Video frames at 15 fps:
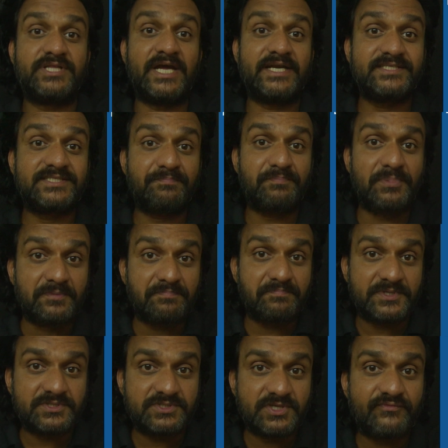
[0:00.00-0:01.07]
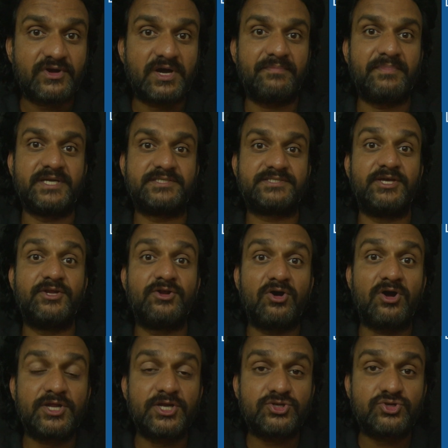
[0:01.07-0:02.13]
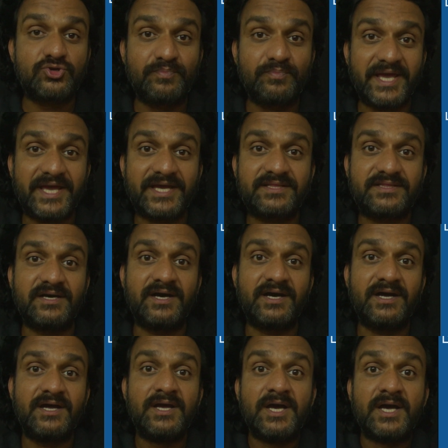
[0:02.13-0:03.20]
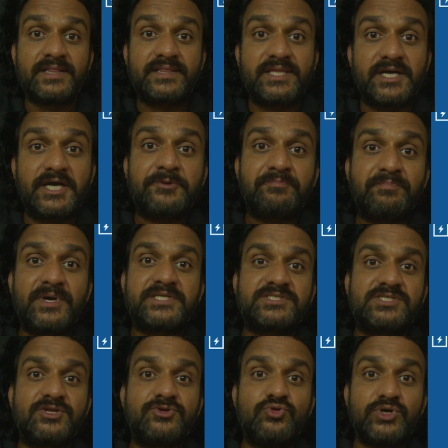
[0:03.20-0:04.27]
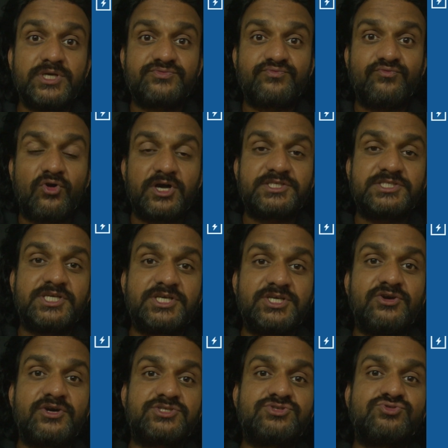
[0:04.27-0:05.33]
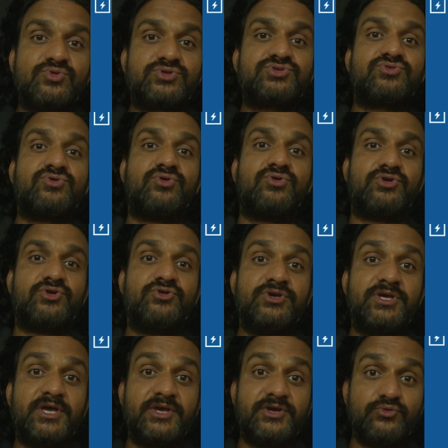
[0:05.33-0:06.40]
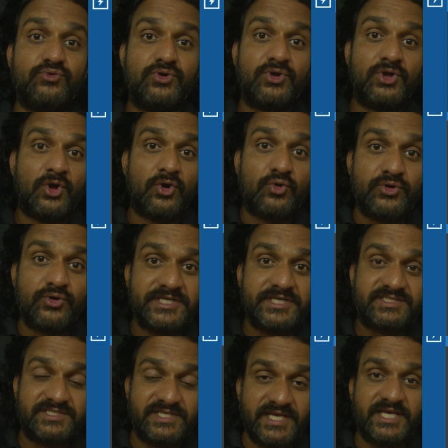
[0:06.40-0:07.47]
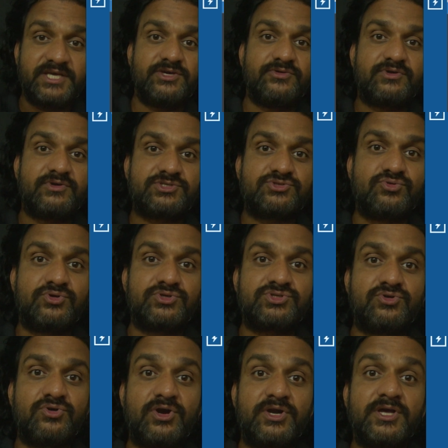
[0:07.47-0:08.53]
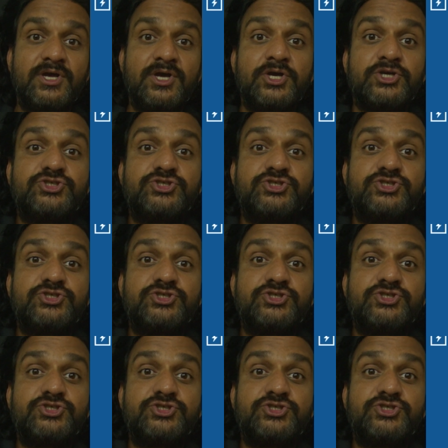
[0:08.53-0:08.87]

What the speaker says: That is the purpose of comments, in order to make the third person who is watching your source code, who is seeing your source code,